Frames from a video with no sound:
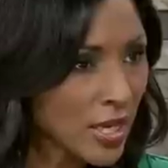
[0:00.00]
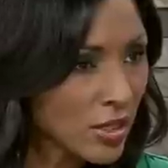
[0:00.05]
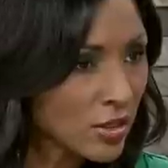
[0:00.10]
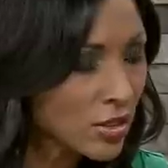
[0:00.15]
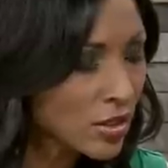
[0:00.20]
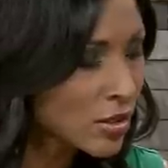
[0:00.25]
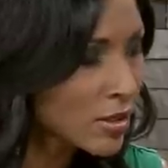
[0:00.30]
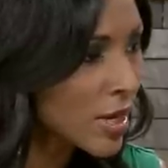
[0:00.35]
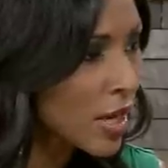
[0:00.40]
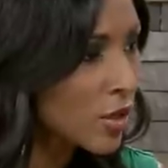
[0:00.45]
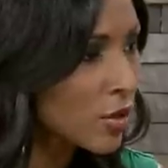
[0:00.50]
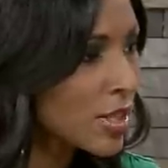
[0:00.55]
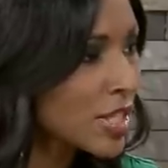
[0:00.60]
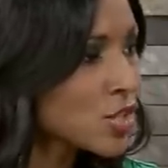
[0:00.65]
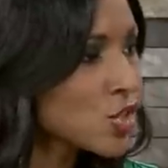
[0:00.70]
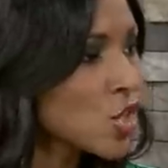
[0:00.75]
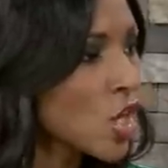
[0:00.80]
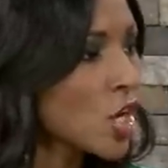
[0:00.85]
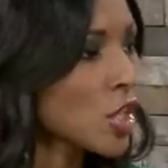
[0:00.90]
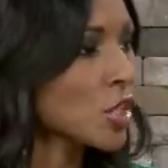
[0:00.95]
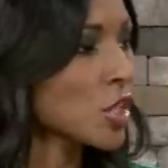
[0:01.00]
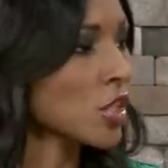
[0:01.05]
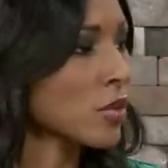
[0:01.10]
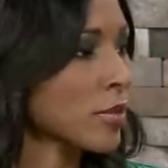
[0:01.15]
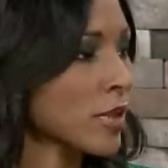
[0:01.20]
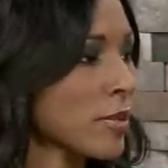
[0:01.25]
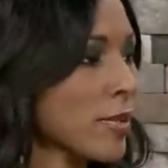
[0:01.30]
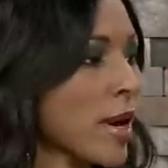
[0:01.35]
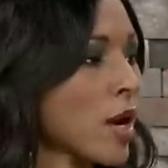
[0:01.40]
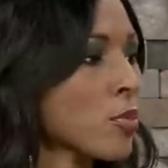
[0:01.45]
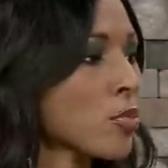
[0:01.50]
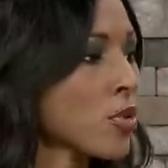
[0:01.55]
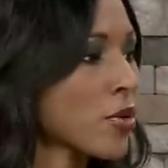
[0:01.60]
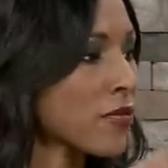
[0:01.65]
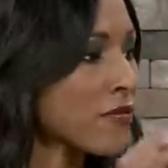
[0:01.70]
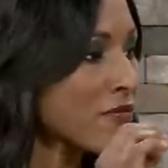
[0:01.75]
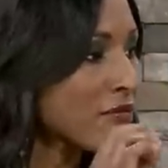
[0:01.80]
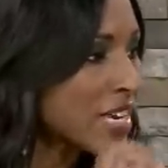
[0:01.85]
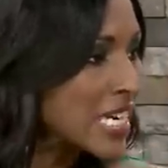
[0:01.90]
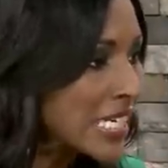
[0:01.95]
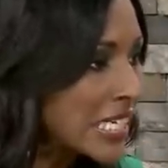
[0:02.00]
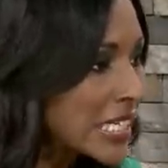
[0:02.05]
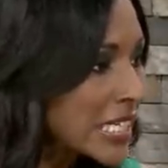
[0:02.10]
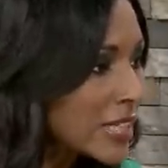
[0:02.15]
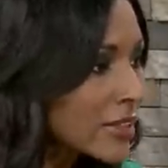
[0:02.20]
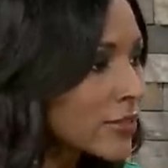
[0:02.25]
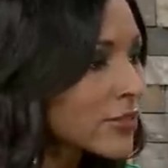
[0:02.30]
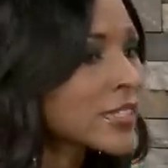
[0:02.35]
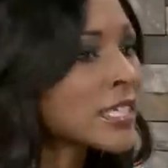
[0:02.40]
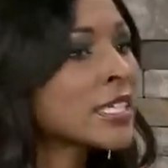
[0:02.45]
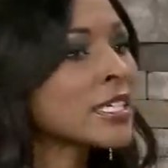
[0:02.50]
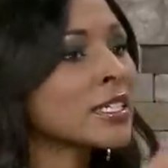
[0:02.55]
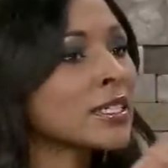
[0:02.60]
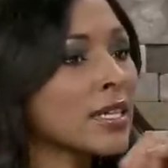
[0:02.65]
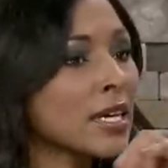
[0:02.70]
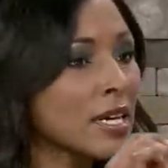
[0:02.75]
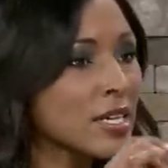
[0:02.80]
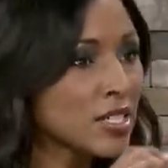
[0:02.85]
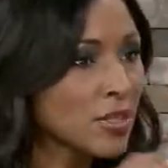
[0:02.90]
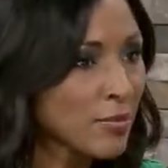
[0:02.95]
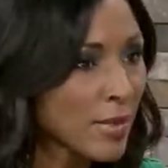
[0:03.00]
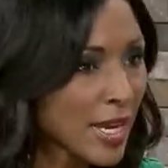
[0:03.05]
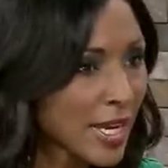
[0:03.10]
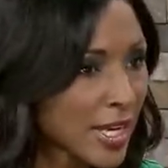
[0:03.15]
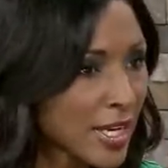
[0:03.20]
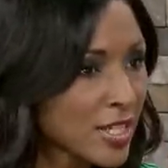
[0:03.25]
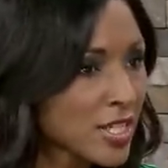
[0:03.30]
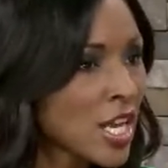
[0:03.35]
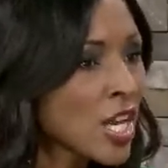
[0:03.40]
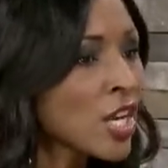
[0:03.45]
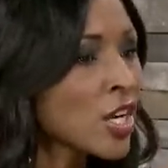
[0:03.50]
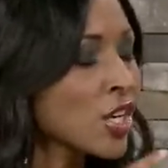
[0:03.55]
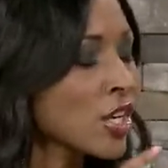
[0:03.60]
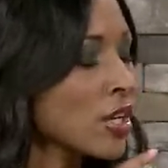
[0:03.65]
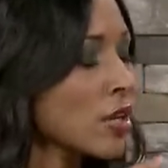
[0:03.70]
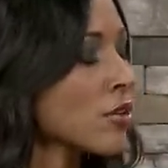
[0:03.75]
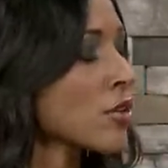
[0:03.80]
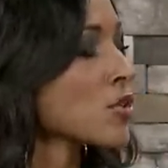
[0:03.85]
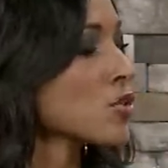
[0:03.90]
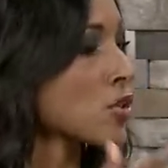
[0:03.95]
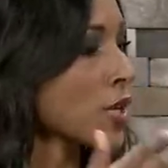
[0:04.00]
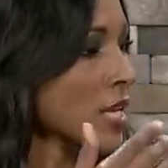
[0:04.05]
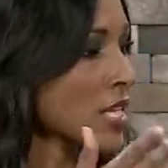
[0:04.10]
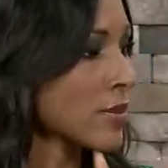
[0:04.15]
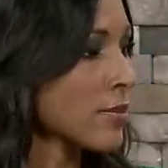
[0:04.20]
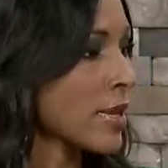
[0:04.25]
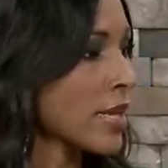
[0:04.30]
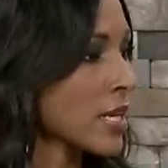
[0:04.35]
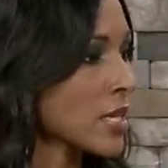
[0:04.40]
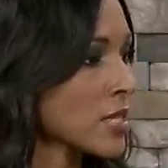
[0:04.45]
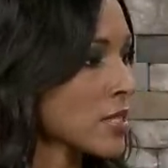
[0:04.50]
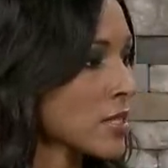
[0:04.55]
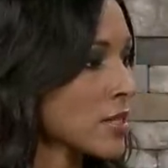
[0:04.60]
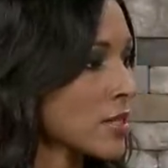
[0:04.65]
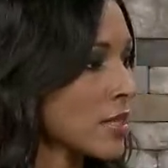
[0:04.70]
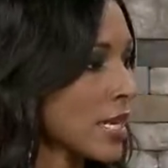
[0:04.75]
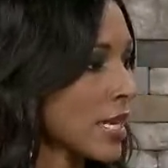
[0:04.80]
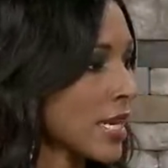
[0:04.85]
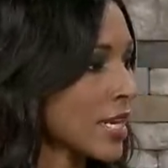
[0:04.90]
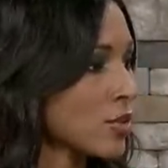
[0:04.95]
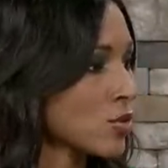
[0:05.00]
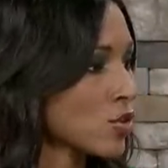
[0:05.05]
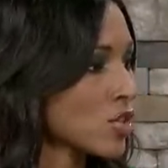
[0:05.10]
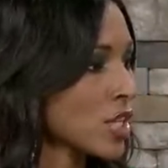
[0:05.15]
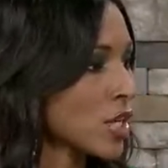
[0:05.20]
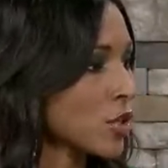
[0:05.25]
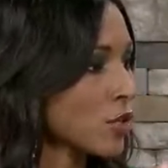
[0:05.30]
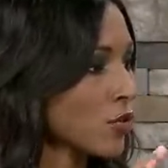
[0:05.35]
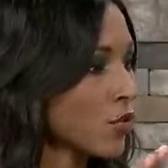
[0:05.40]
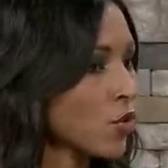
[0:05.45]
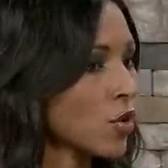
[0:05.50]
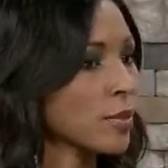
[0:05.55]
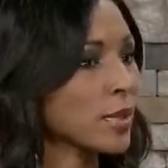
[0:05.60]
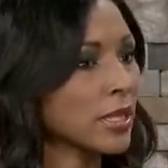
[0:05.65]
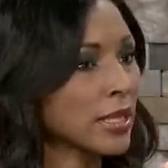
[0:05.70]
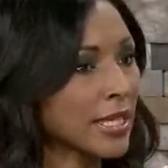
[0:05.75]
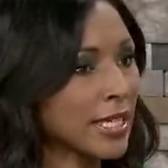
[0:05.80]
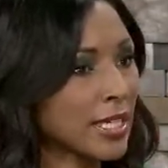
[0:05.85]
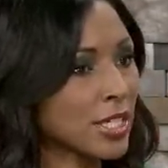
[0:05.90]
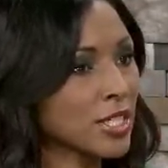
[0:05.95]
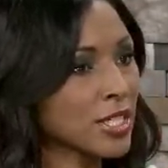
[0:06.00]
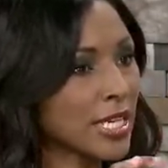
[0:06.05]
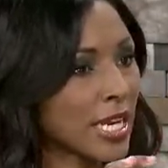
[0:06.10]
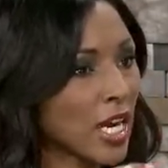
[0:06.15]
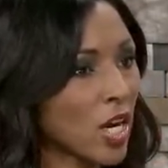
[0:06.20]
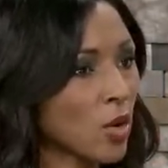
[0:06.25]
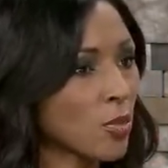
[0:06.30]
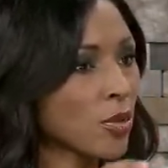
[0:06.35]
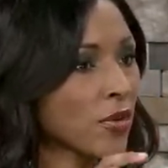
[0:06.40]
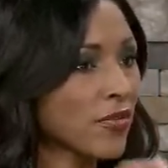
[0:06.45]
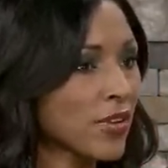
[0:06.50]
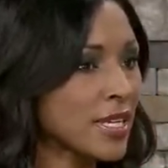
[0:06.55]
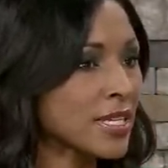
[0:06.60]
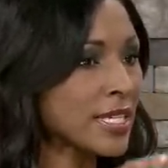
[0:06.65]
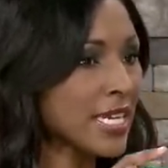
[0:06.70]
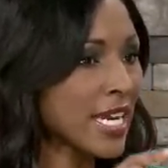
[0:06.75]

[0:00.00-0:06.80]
Dr. Delgado, let's talk a little bit about preventative cosmetics. You know, those are cosmetics that I understand are formulated to help prevent